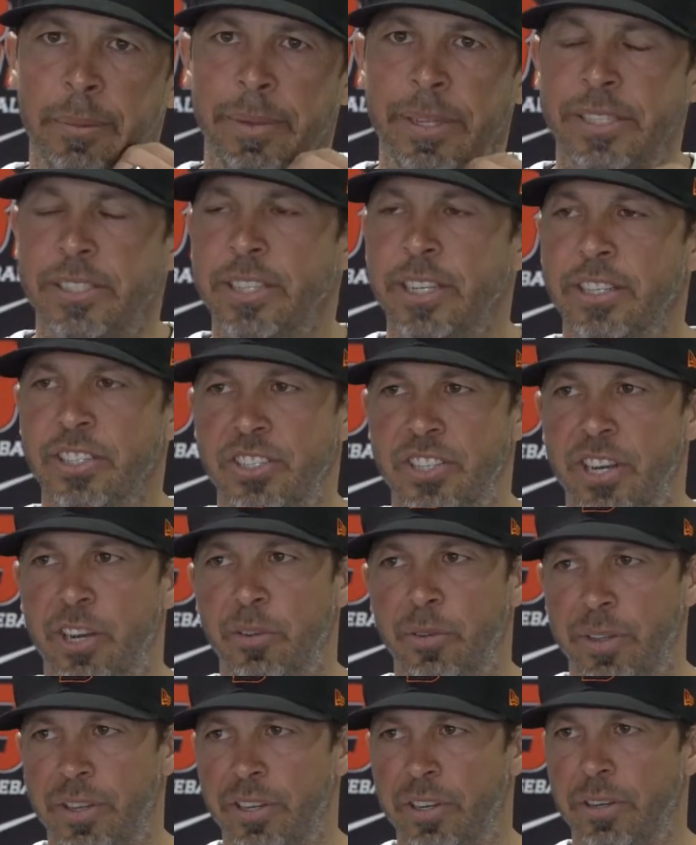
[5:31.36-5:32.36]
I mean, it's going to
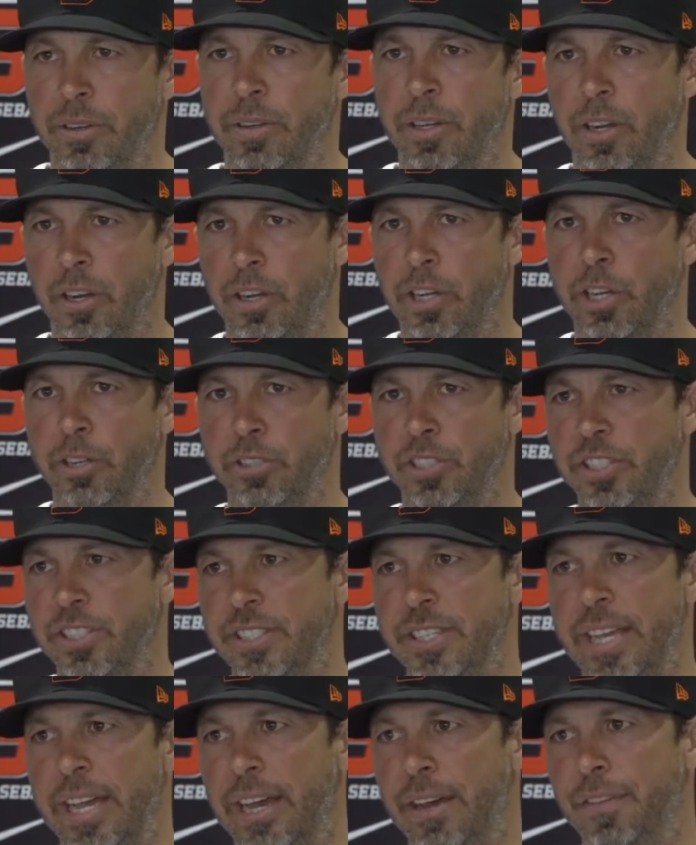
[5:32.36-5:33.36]
start with our, our coaching
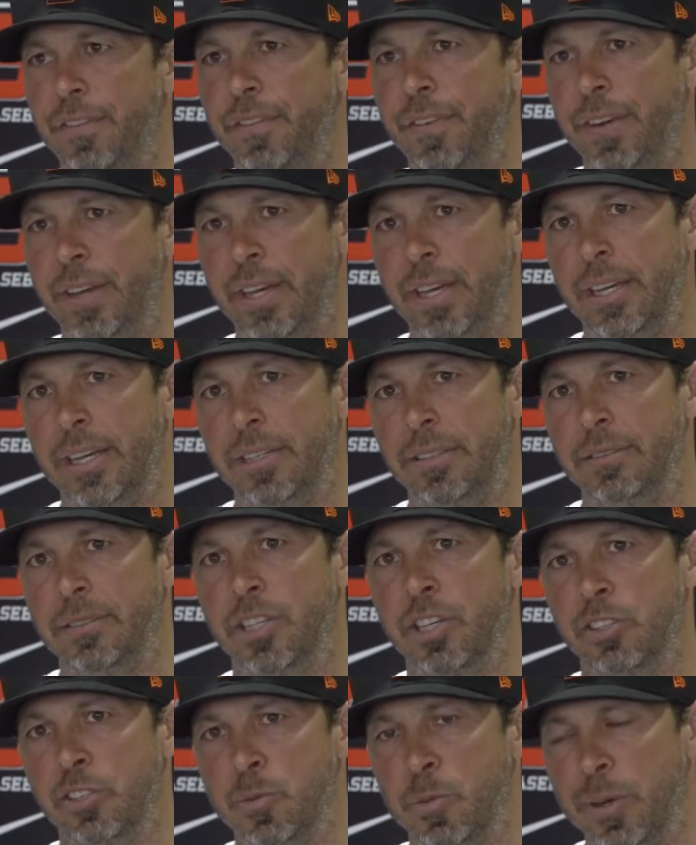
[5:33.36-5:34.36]
staff, uh,
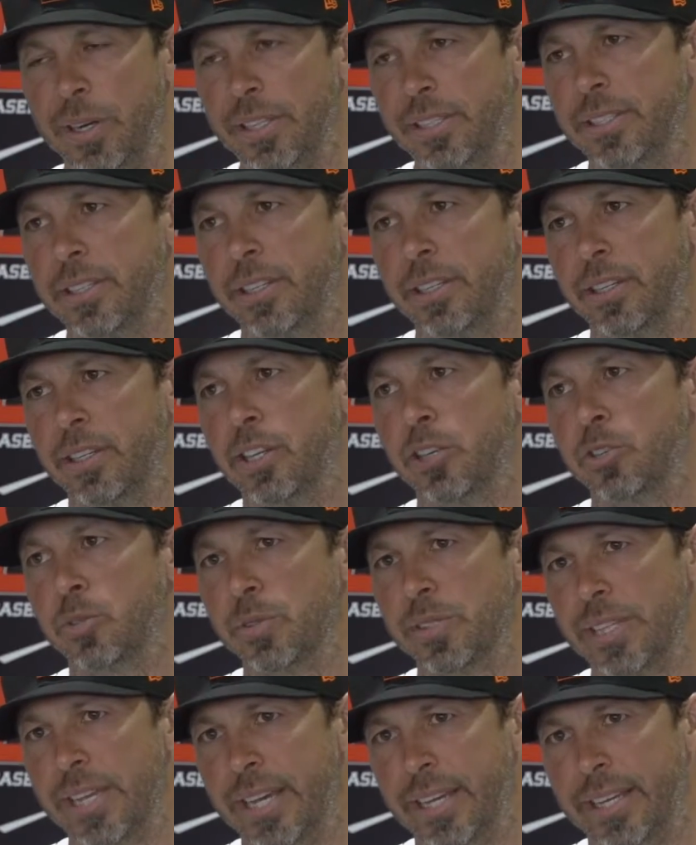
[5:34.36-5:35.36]
Coach Springson, Coach
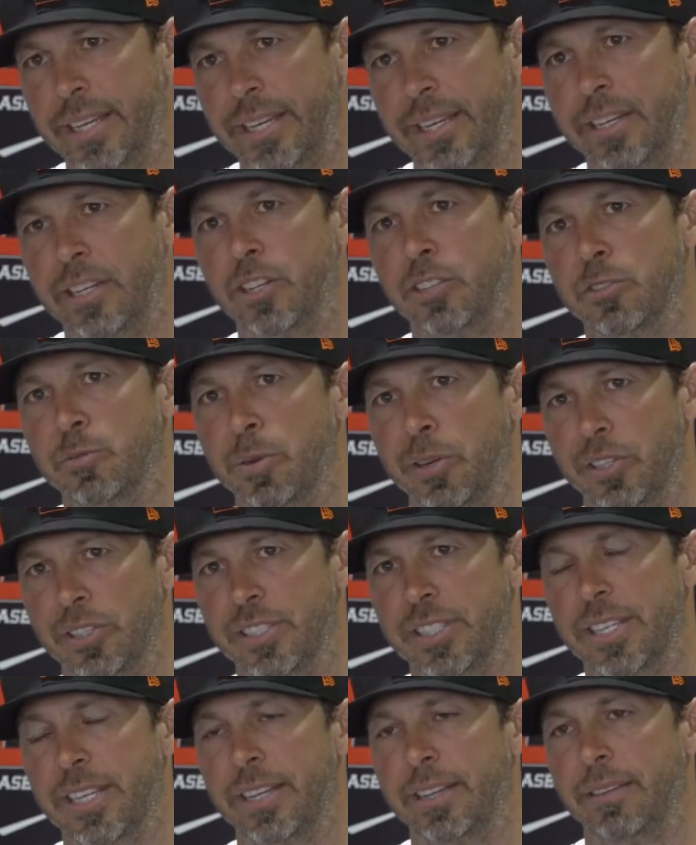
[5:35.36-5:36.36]
Ruzecki, Coach
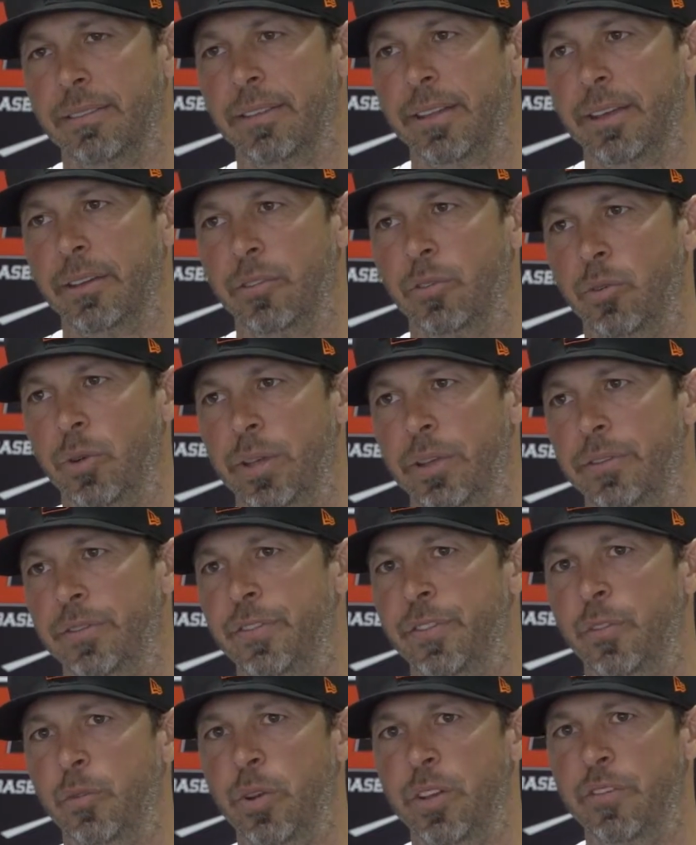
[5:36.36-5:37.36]
Bernstein. They
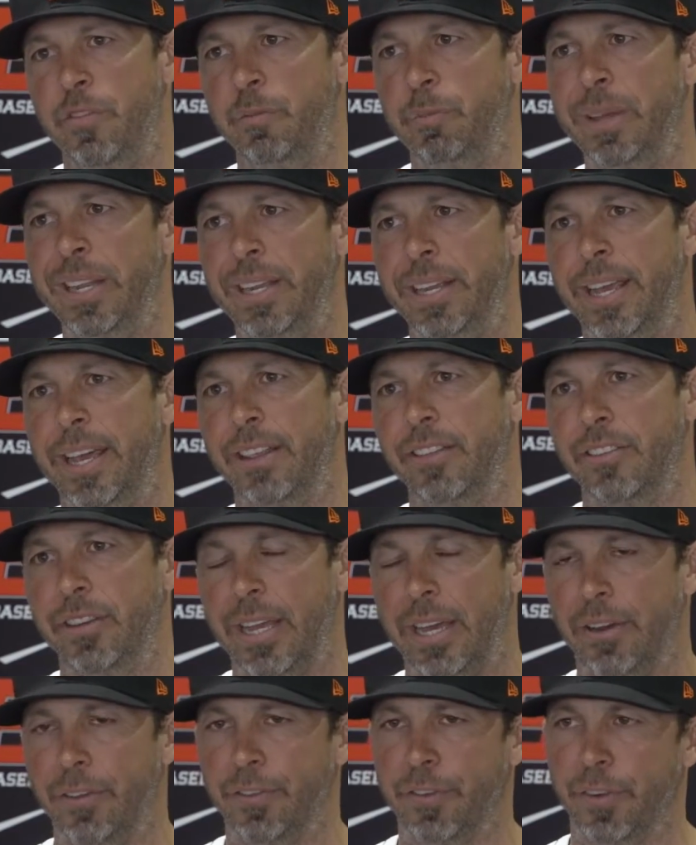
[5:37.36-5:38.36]
we've we've been together
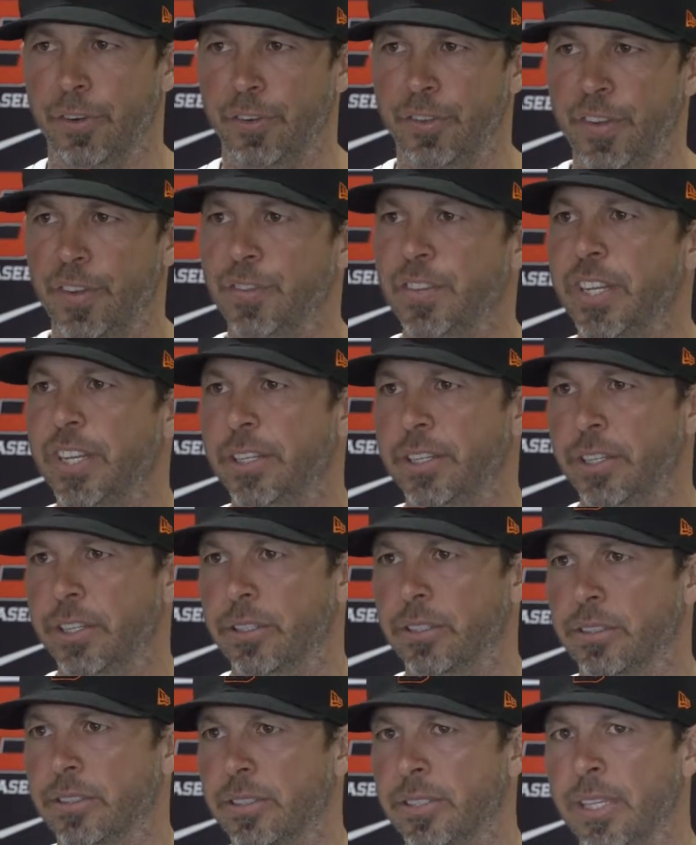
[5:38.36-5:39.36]
now for 15
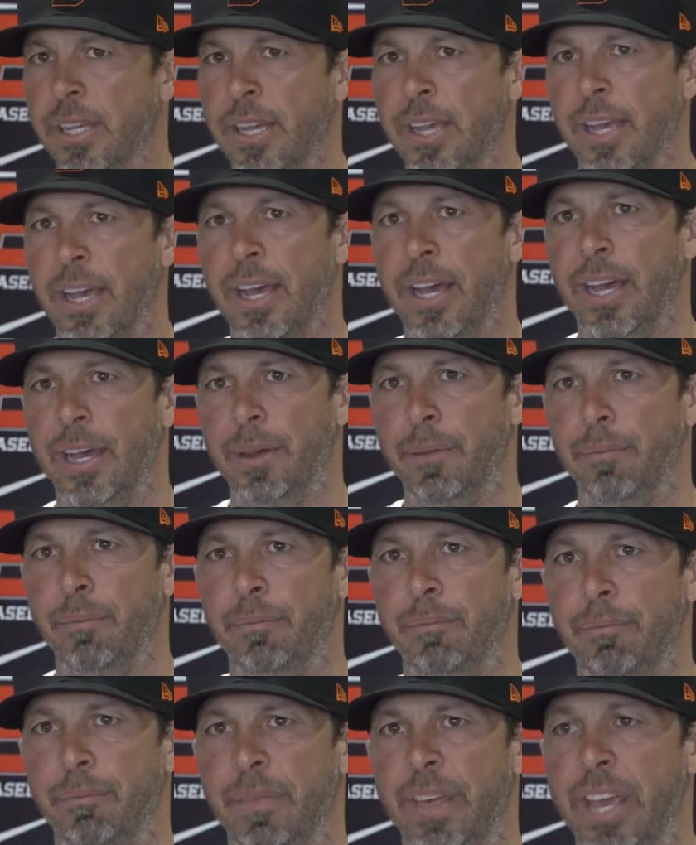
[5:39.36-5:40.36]
years.
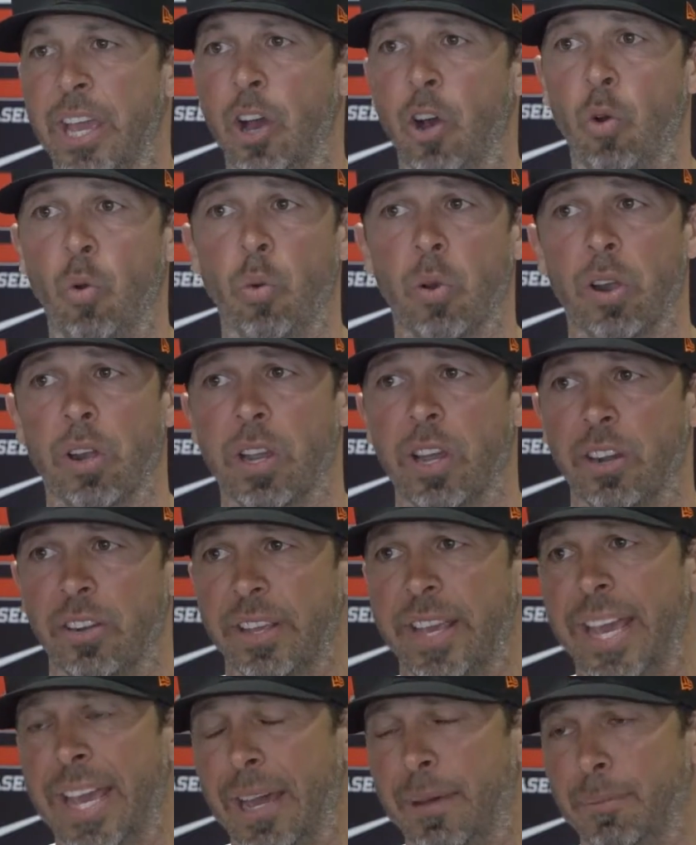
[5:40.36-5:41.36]
Um, they all work on
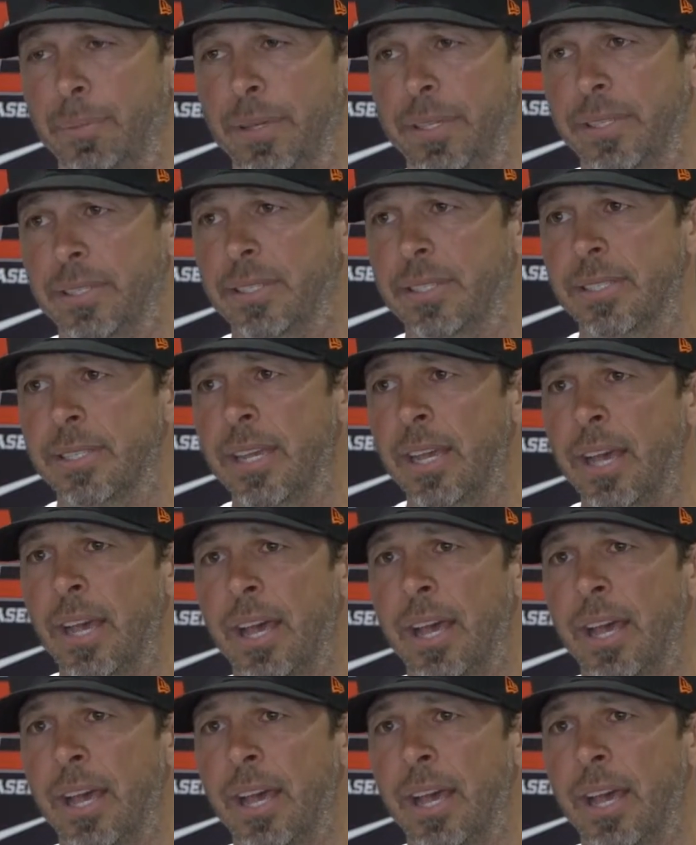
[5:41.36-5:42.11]
campus.